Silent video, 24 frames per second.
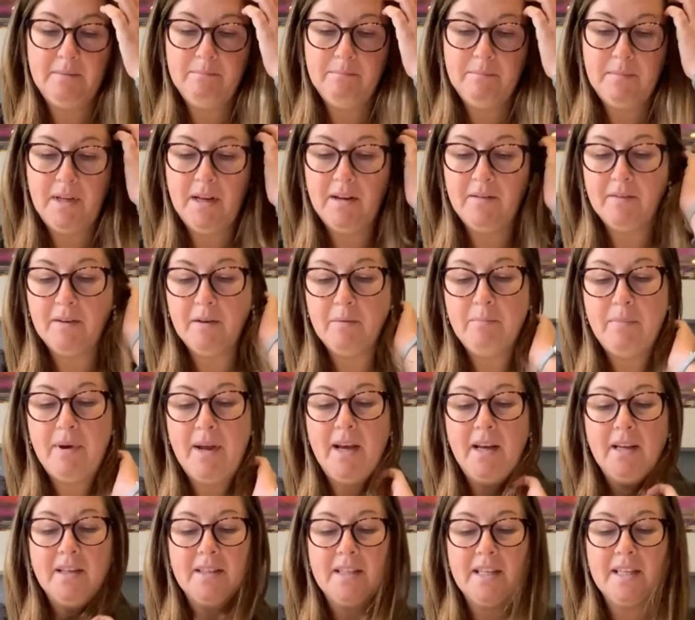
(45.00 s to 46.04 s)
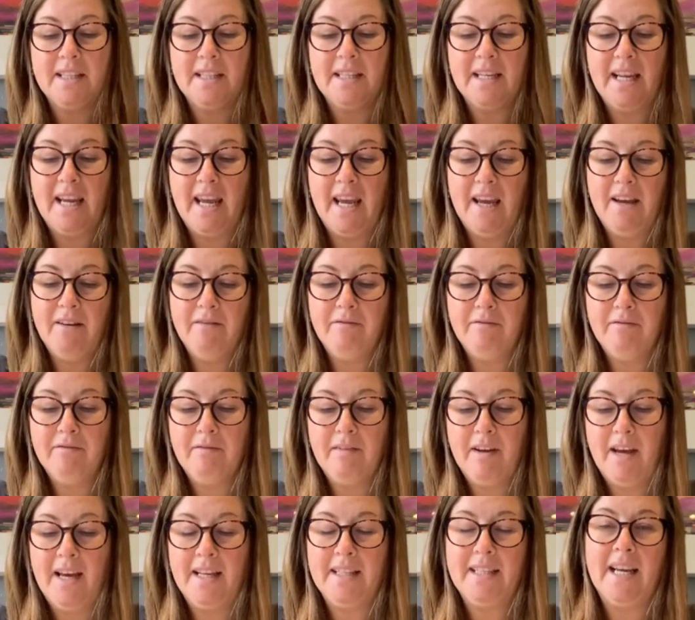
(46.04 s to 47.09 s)
Love compels us to give
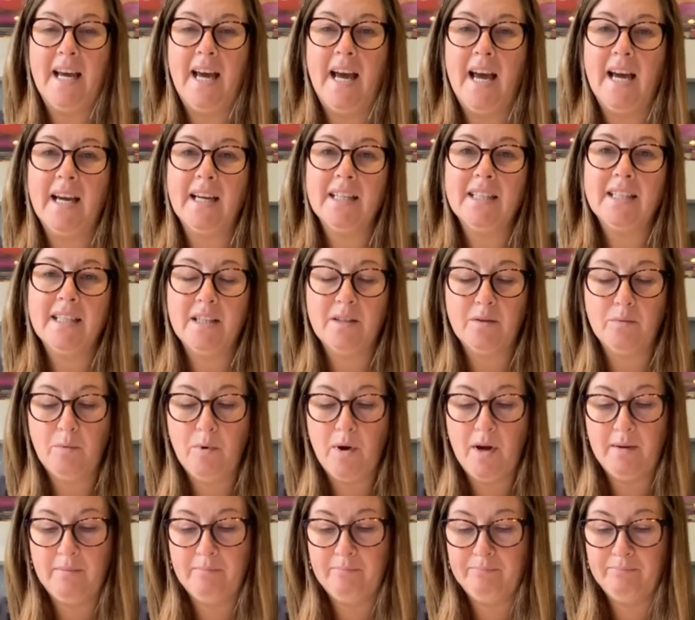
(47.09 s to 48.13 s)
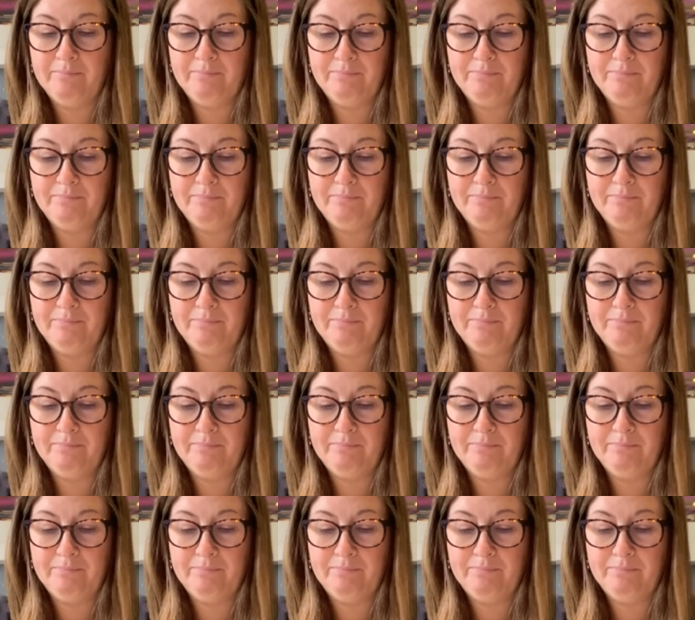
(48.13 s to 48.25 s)
and act as one.